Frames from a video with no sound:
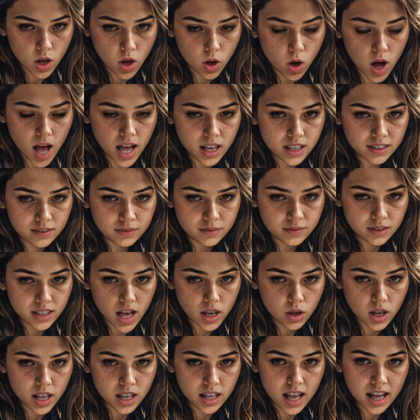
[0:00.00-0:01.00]
Wait,
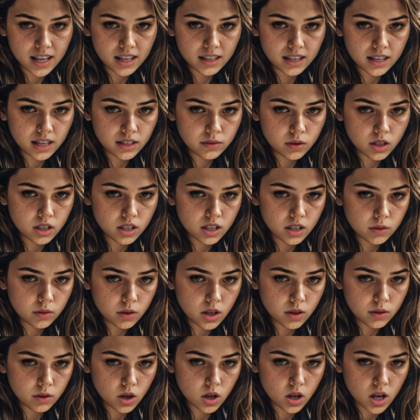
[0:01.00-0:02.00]
now I can't seem to
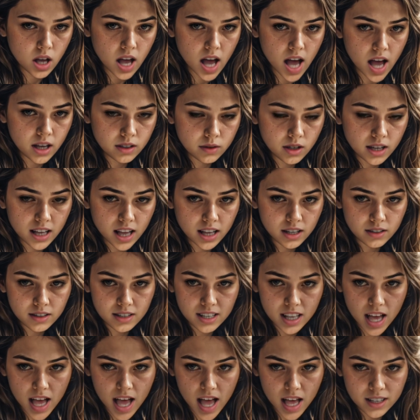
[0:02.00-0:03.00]
remember what happened after
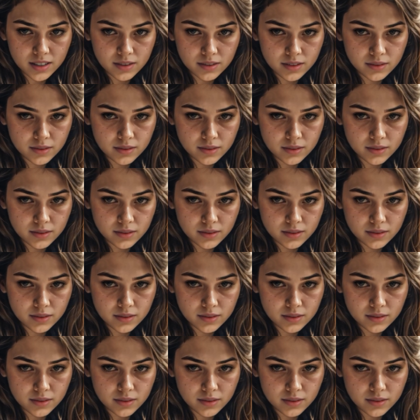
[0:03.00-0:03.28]
that.